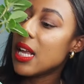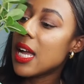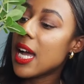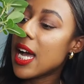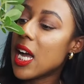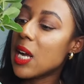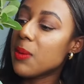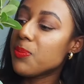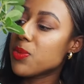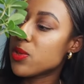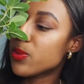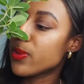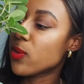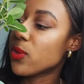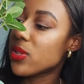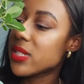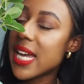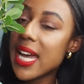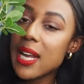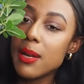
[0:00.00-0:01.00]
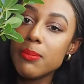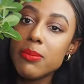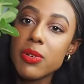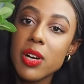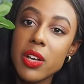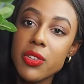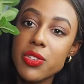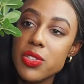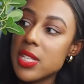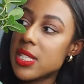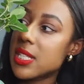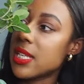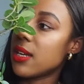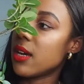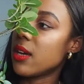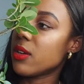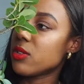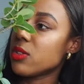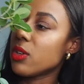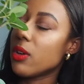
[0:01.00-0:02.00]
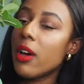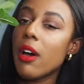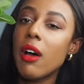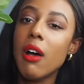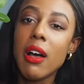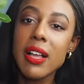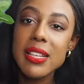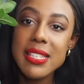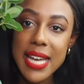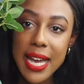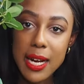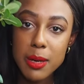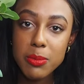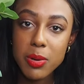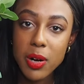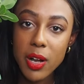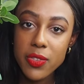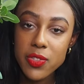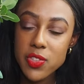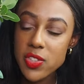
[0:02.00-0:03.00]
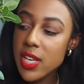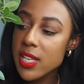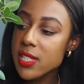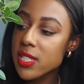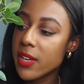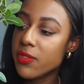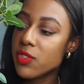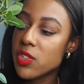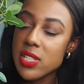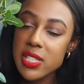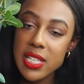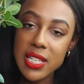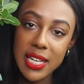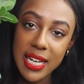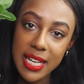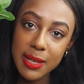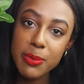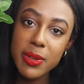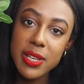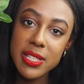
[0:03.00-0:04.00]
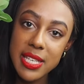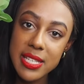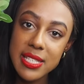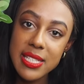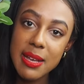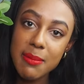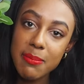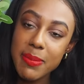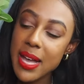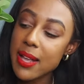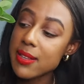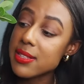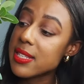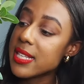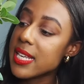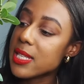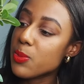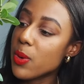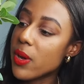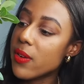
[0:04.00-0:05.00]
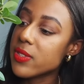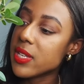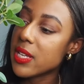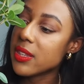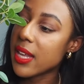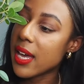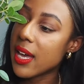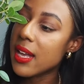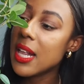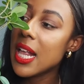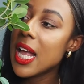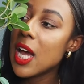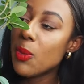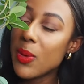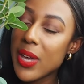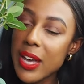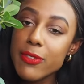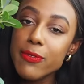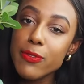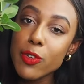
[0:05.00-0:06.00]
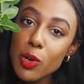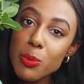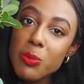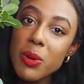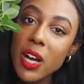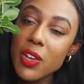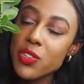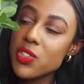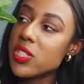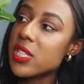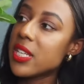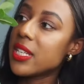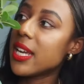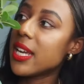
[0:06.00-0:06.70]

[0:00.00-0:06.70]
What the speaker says: So we've got 10 branches in, 10 branches. I've just seen a label that says £10 and that's why I've said that. We have four branches in